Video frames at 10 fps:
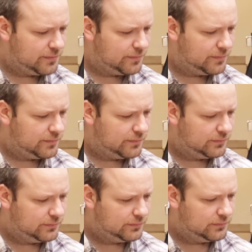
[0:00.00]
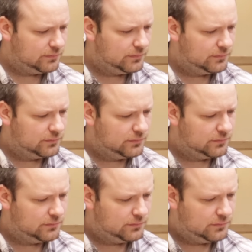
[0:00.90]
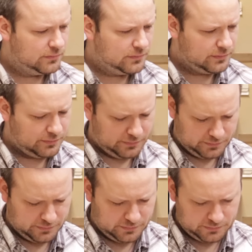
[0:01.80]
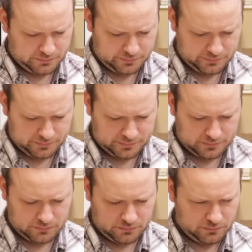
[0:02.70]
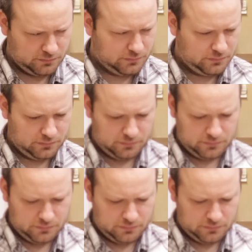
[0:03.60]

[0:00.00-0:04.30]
No words are spoken by the person on screen.